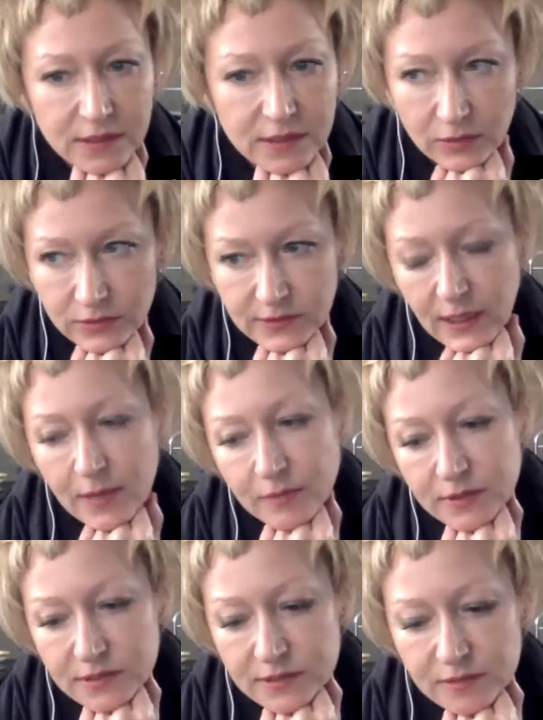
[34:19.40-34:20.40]
how this
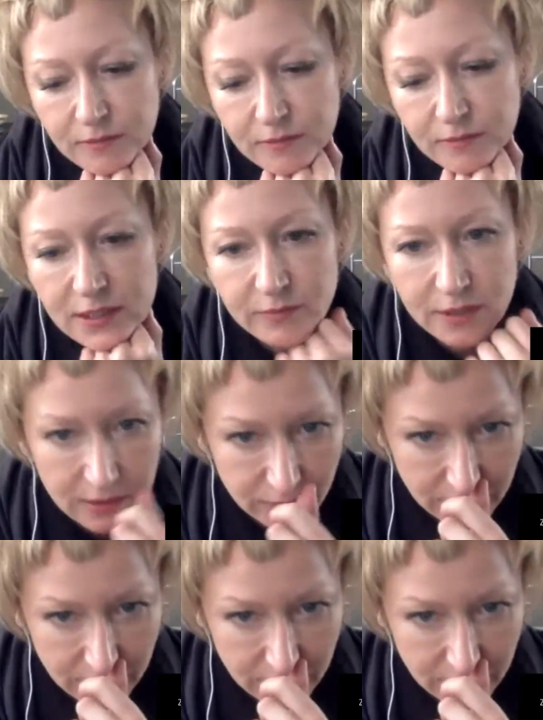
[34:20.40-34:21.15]
happens. It might be that